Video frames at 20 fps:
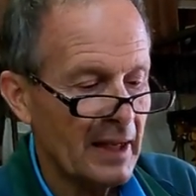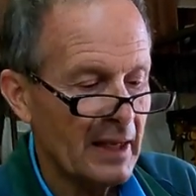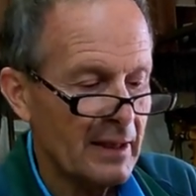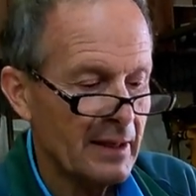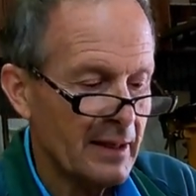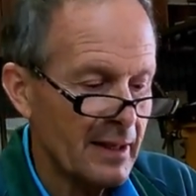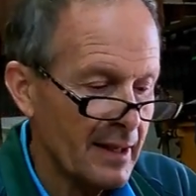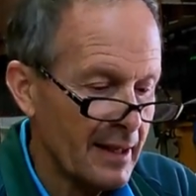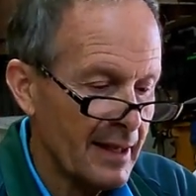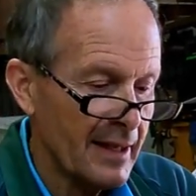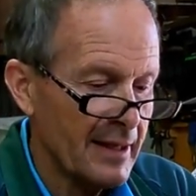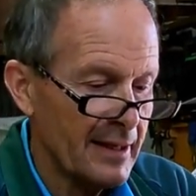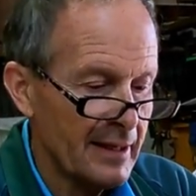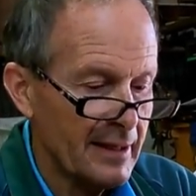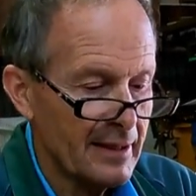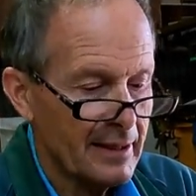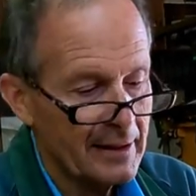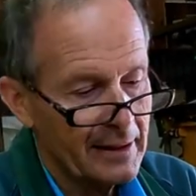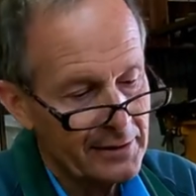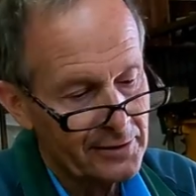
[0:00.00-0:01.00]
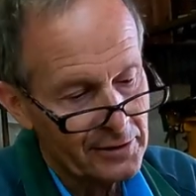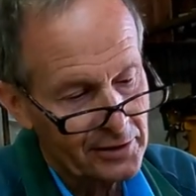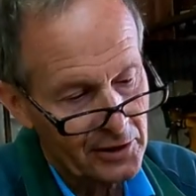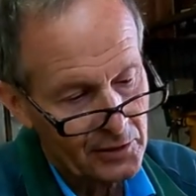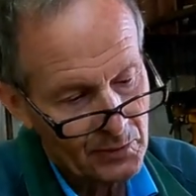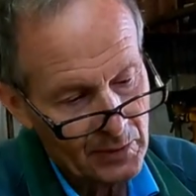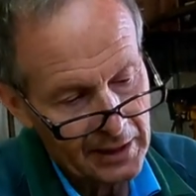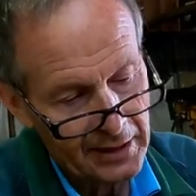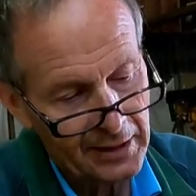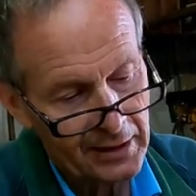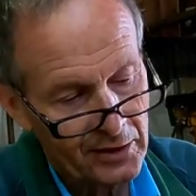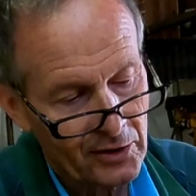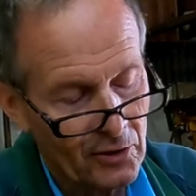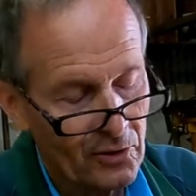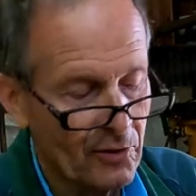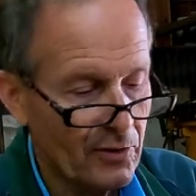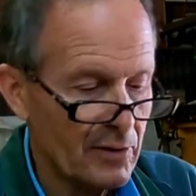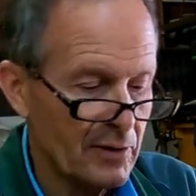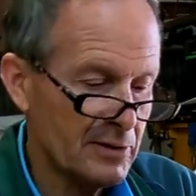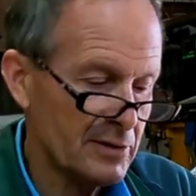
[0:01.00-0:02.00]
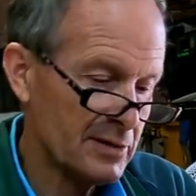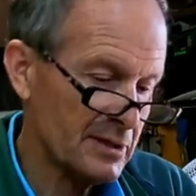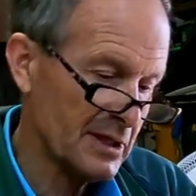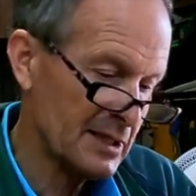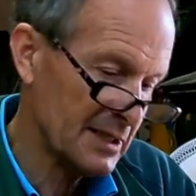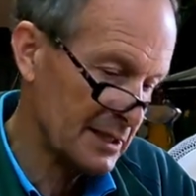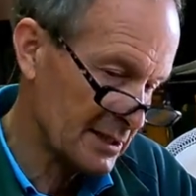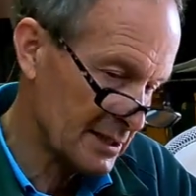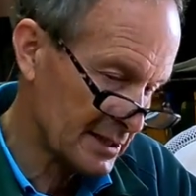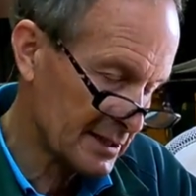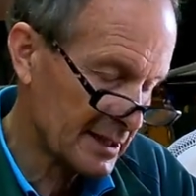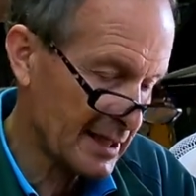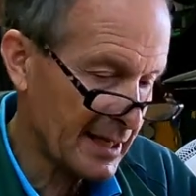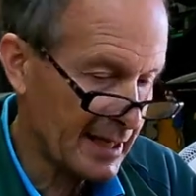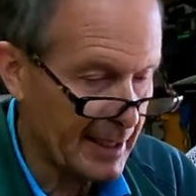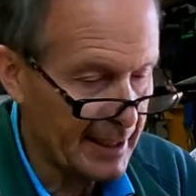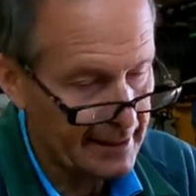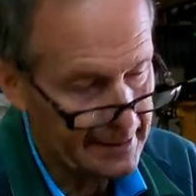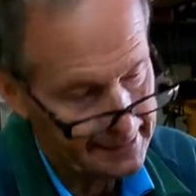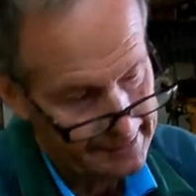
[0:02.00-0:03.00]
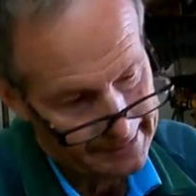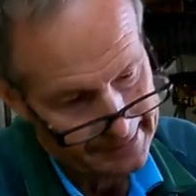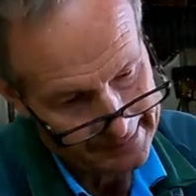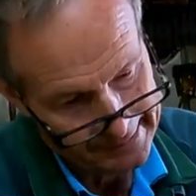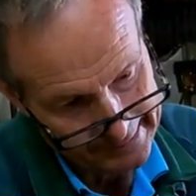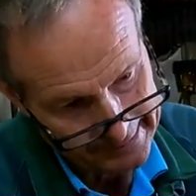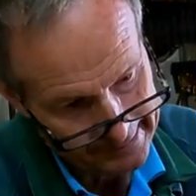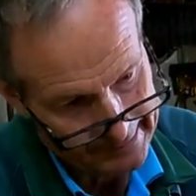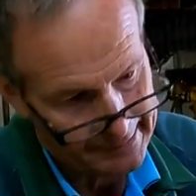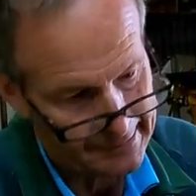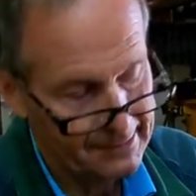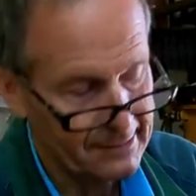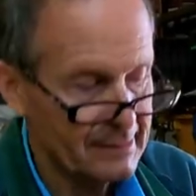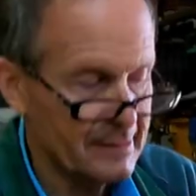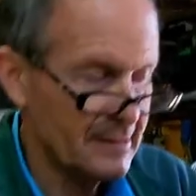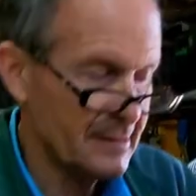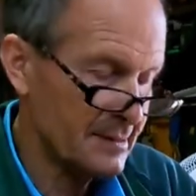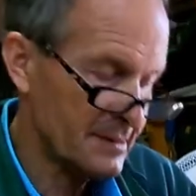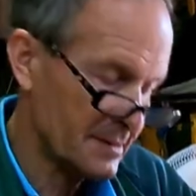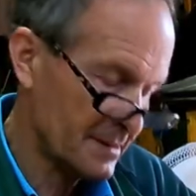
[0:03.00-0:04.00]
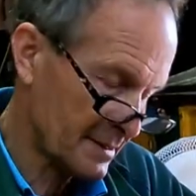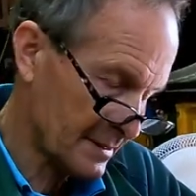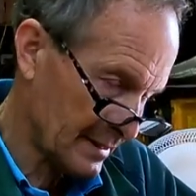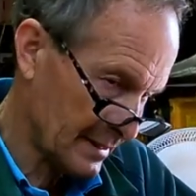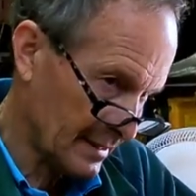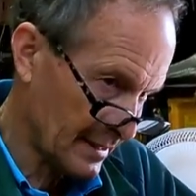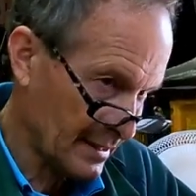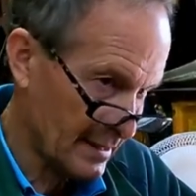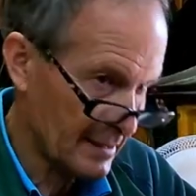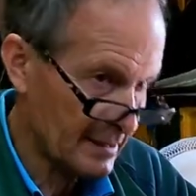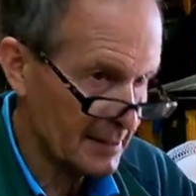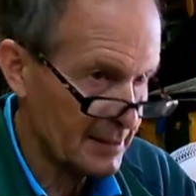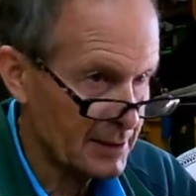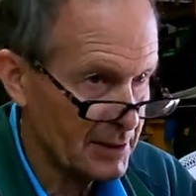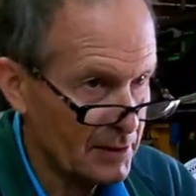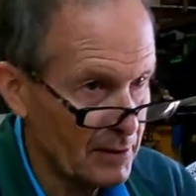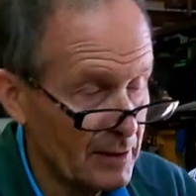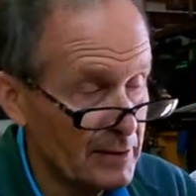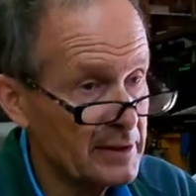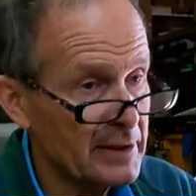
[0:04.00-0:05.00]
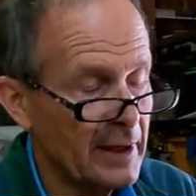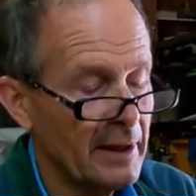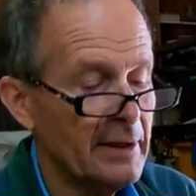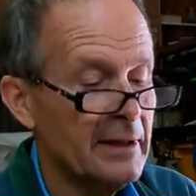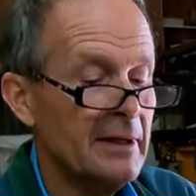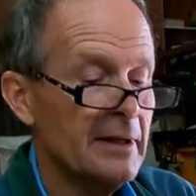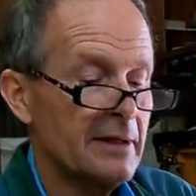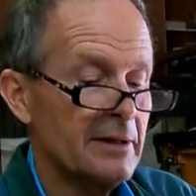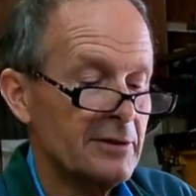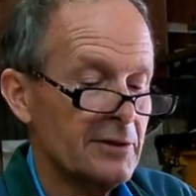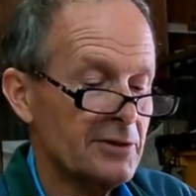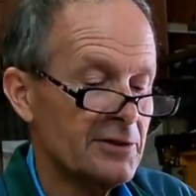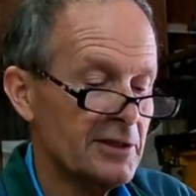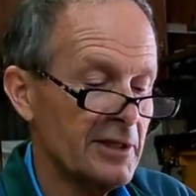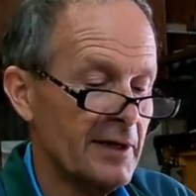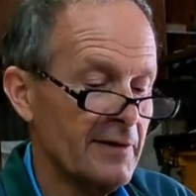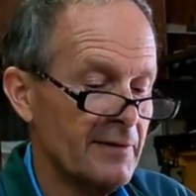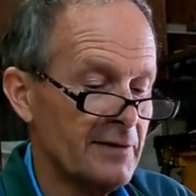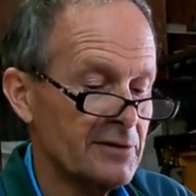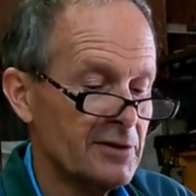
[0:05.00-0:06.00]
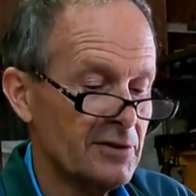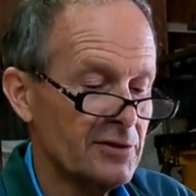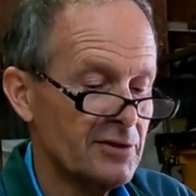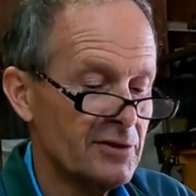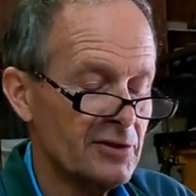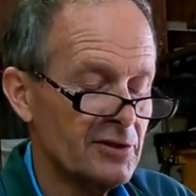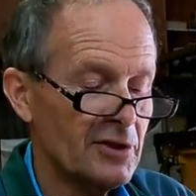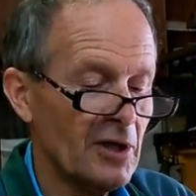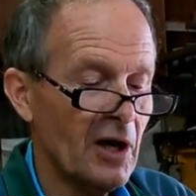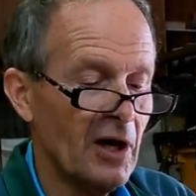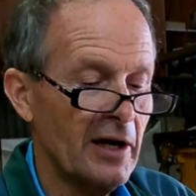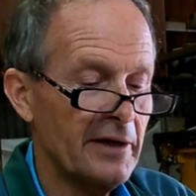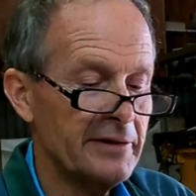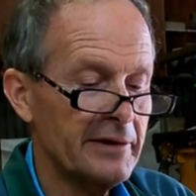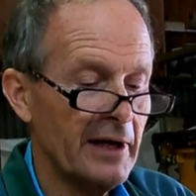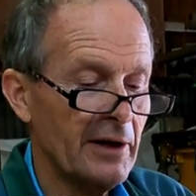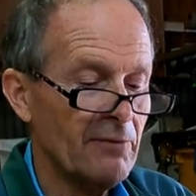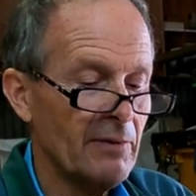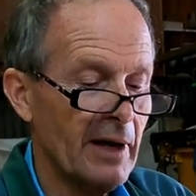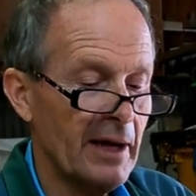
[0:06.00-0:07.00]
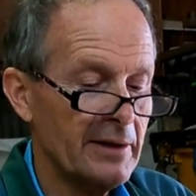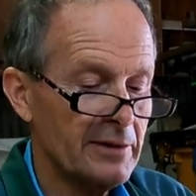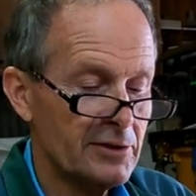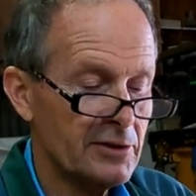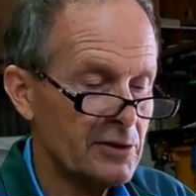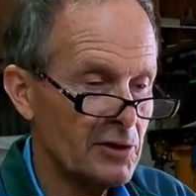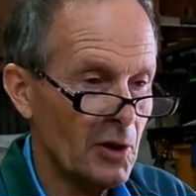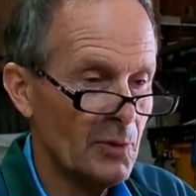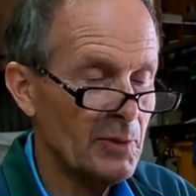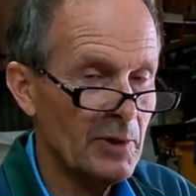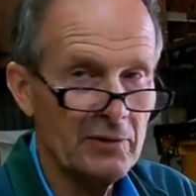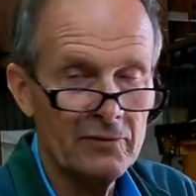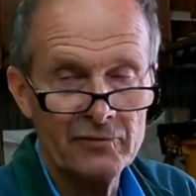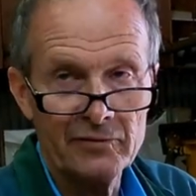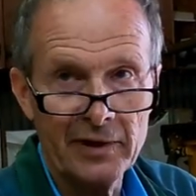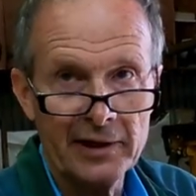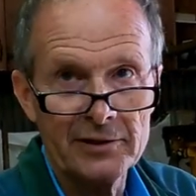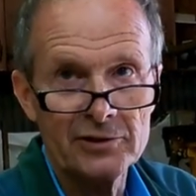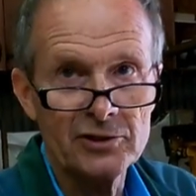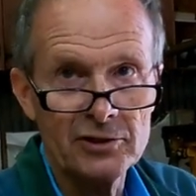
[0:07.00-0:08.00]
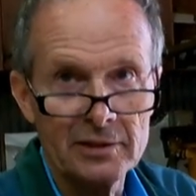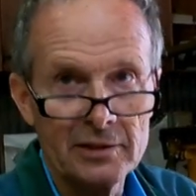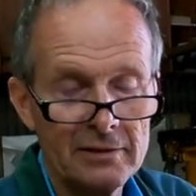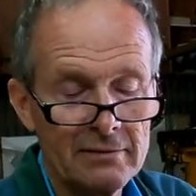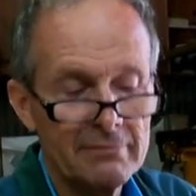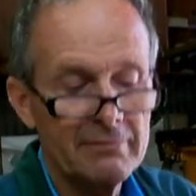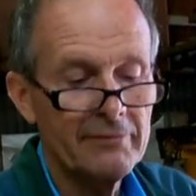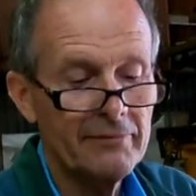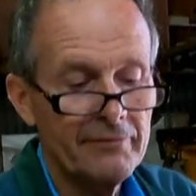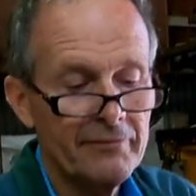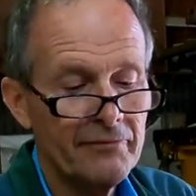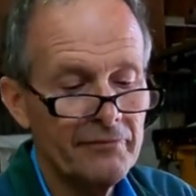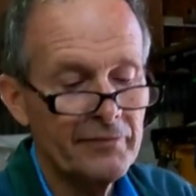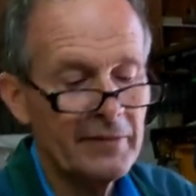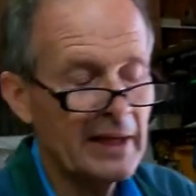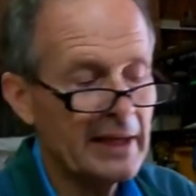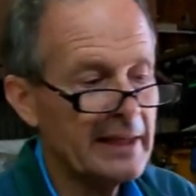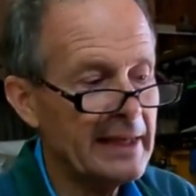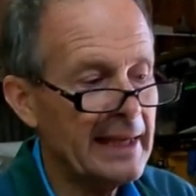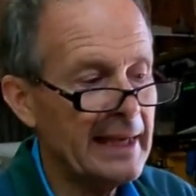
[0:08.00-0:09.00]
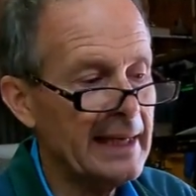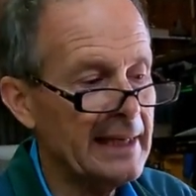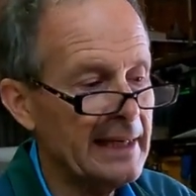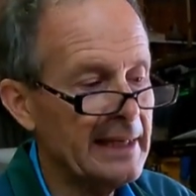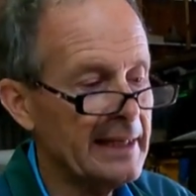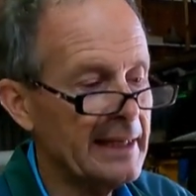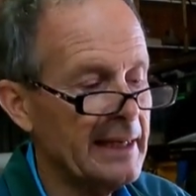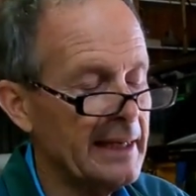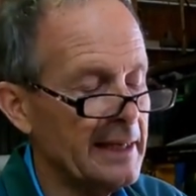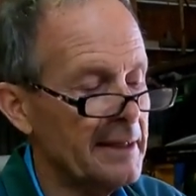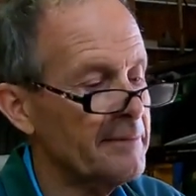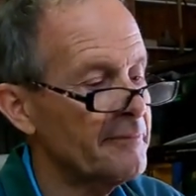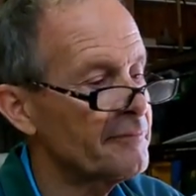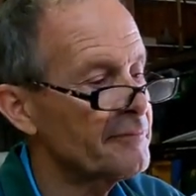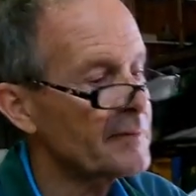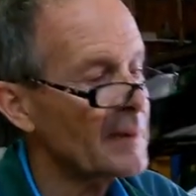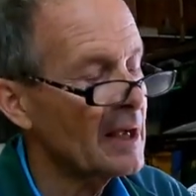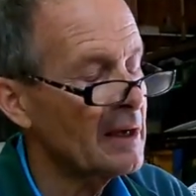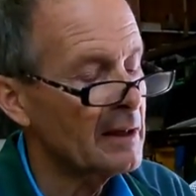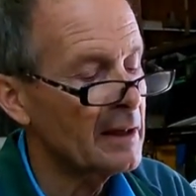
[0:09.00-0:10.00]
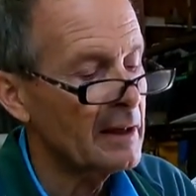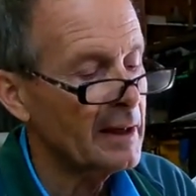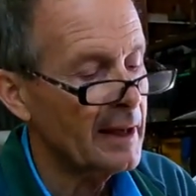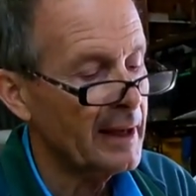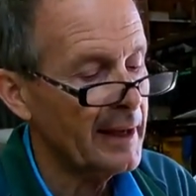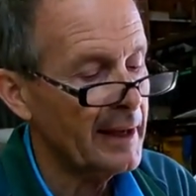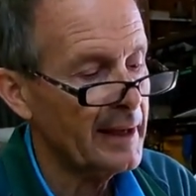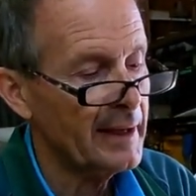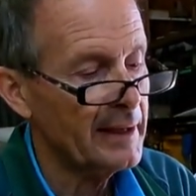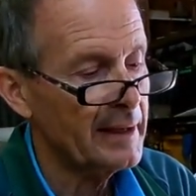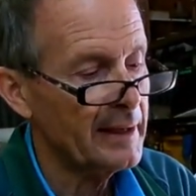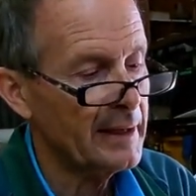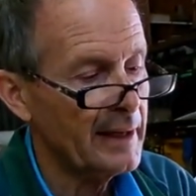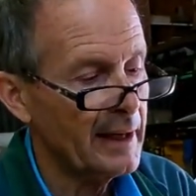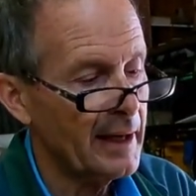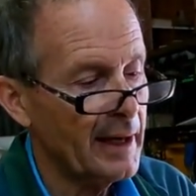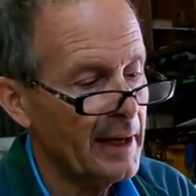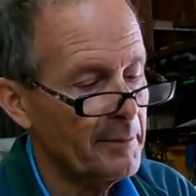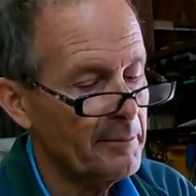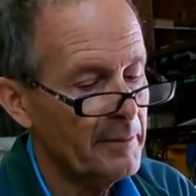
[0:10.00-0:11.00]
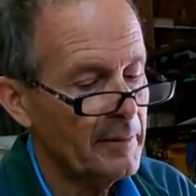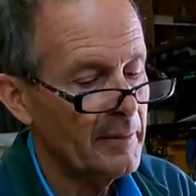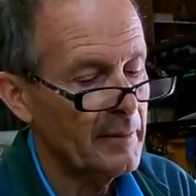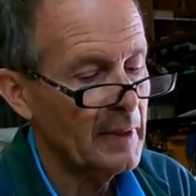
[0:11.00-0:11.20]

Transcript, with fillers: Right. And there's too many corners and you just can't. Yeah, okay. You just can't do yep. it. So the cervix is designed that way to stop infection yep. getting in. And um,